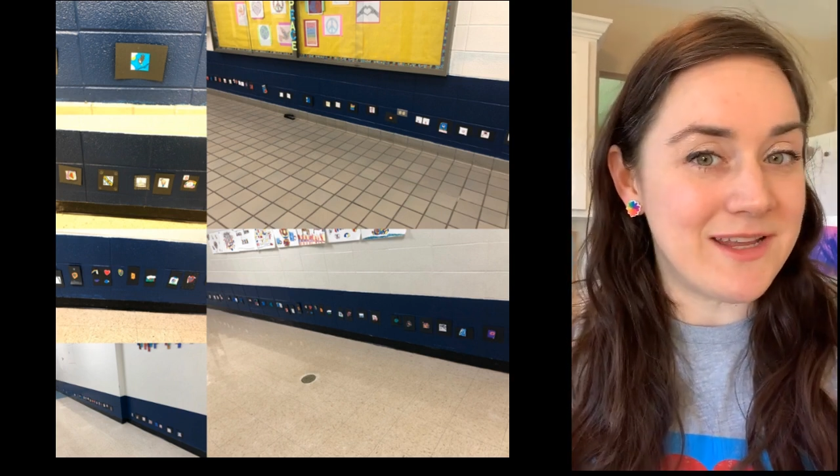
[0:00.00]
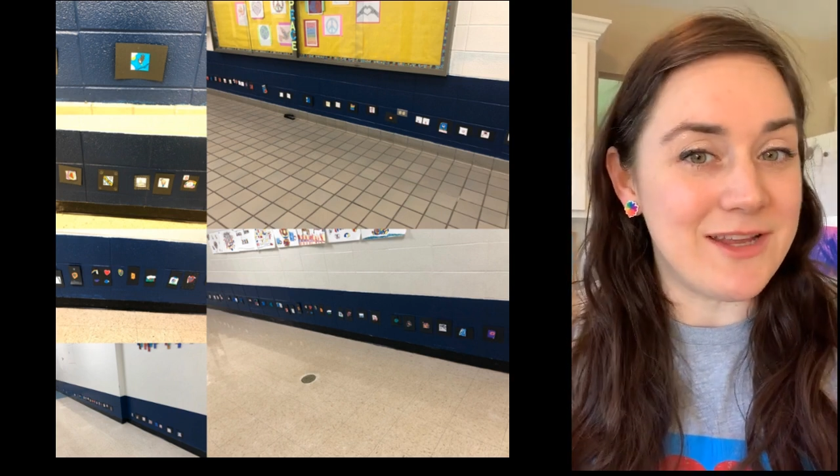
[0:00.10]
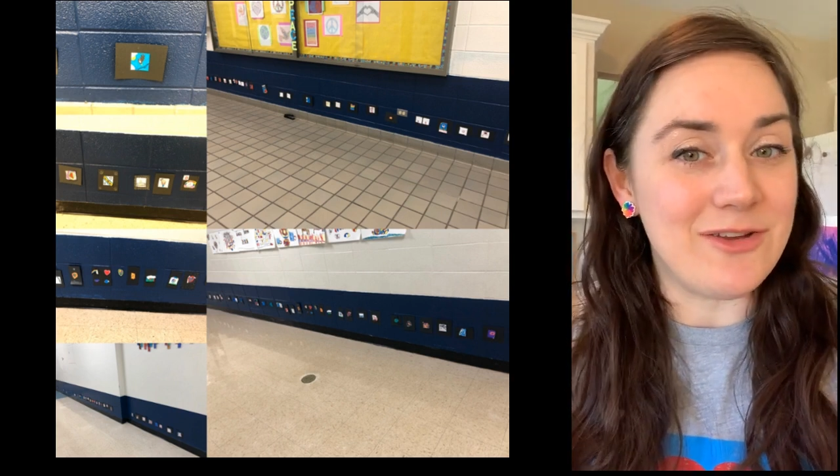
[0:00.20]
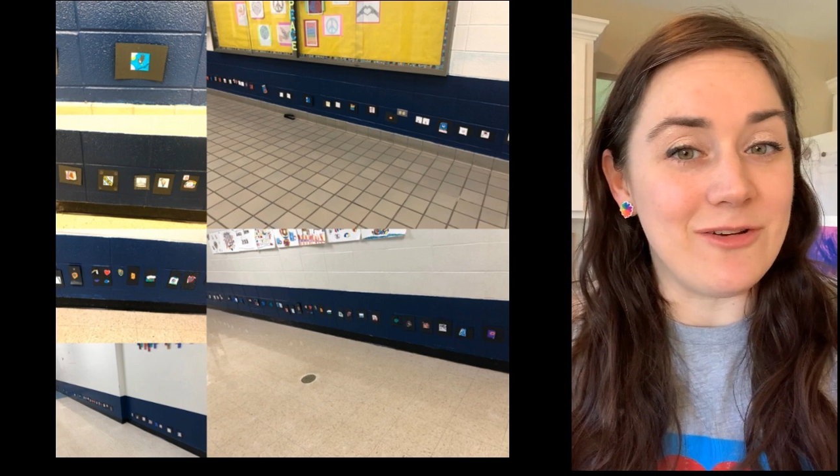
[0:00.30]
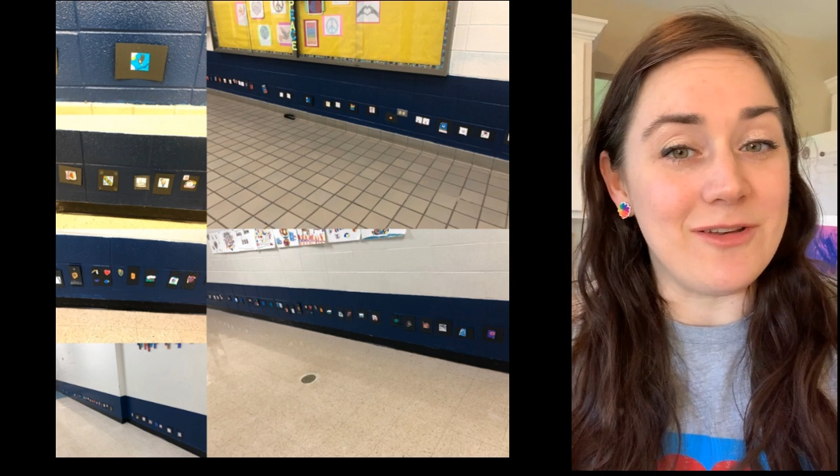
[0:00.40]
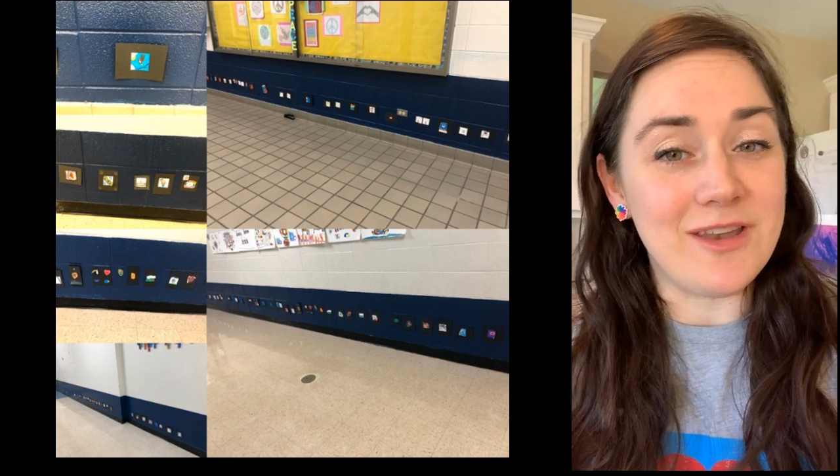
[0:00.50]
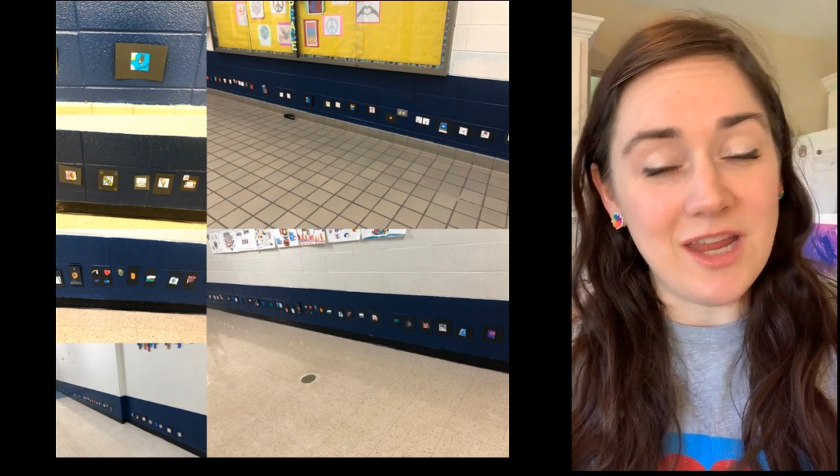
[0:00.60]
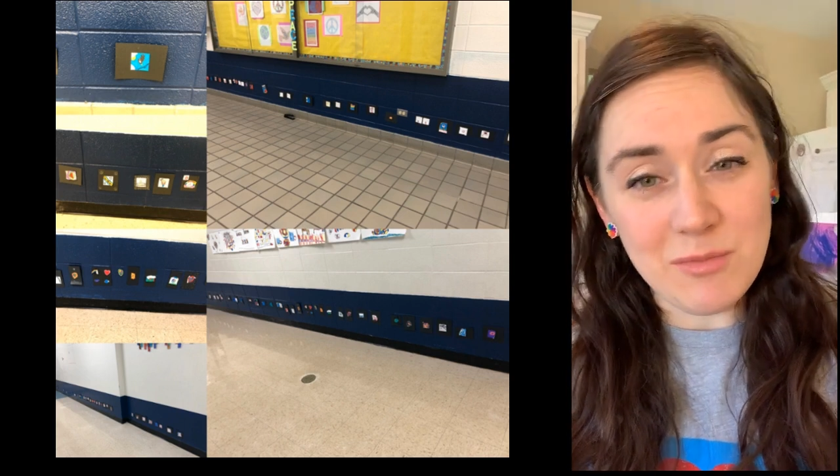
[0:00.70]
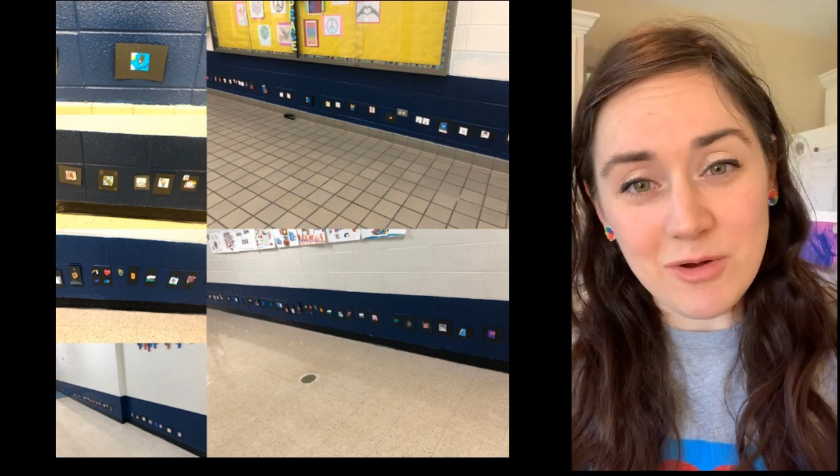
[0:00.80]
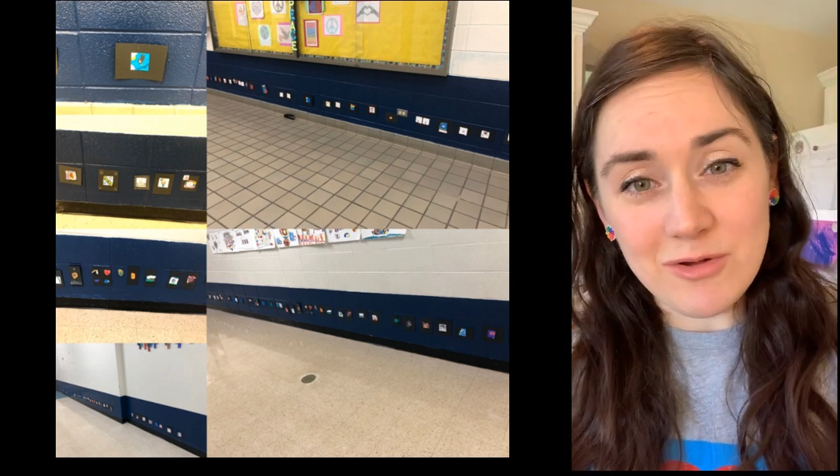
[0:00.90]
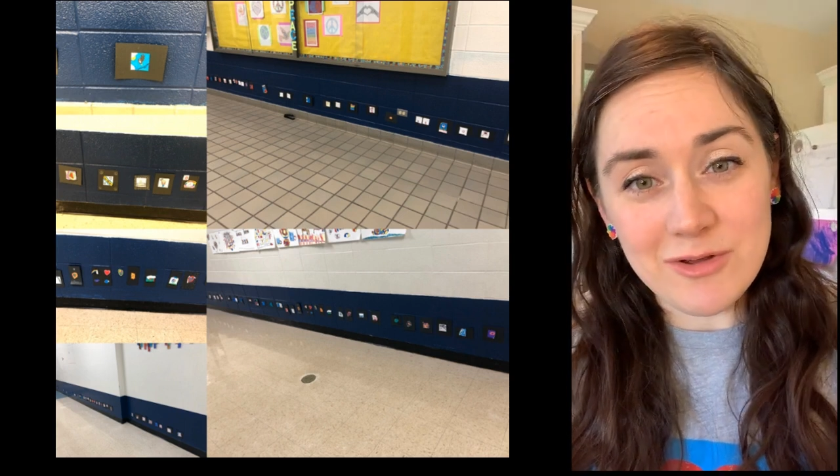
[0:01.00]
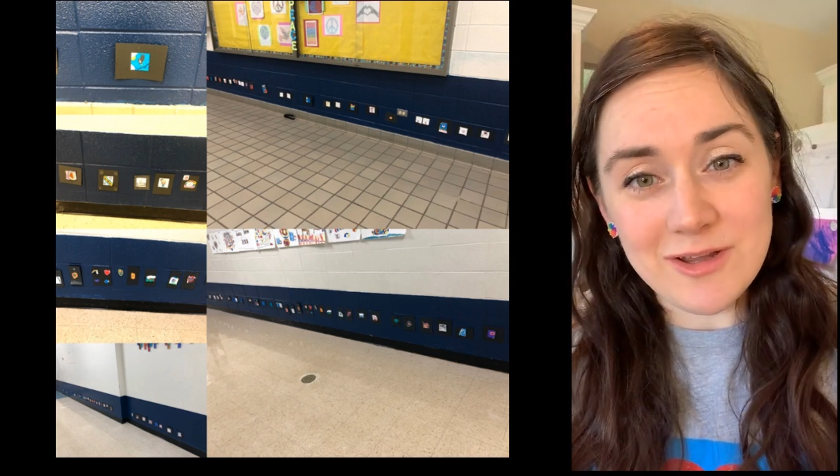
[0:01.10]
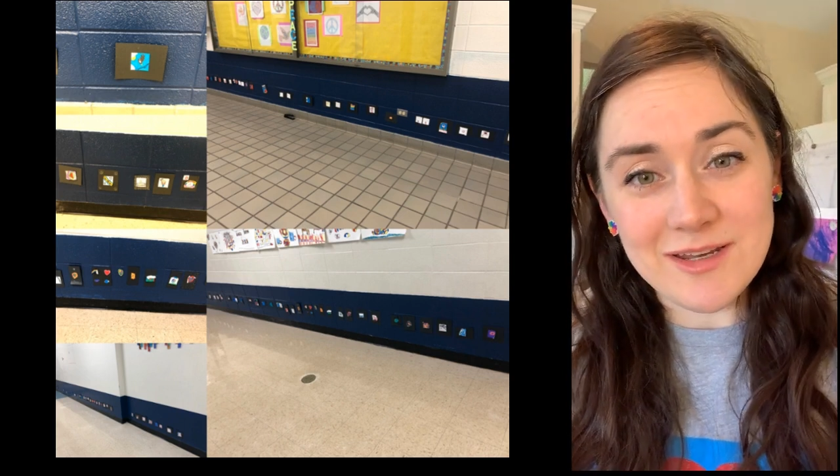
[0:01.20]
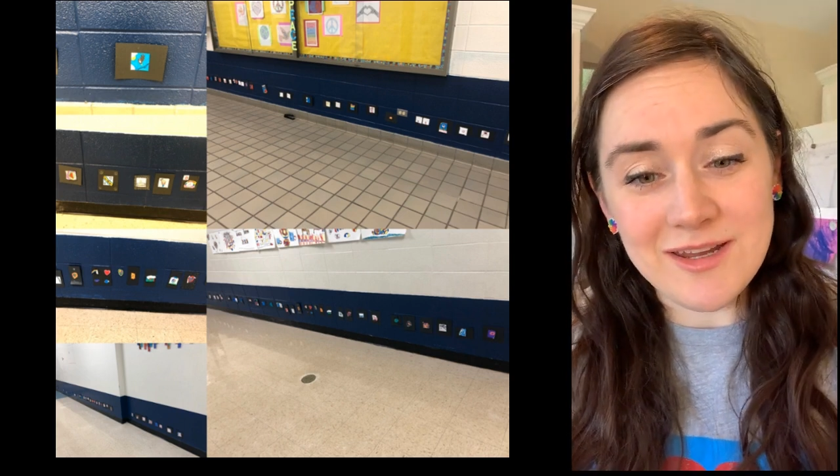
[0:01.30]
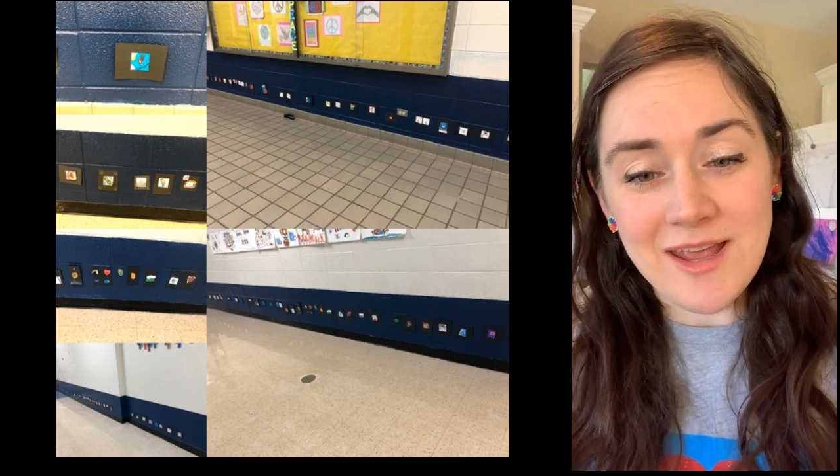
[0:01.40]
in your
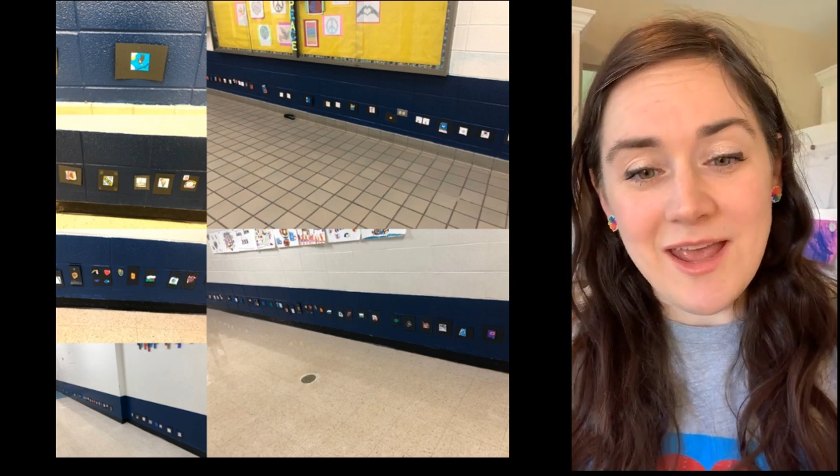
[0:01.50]
neighborhood.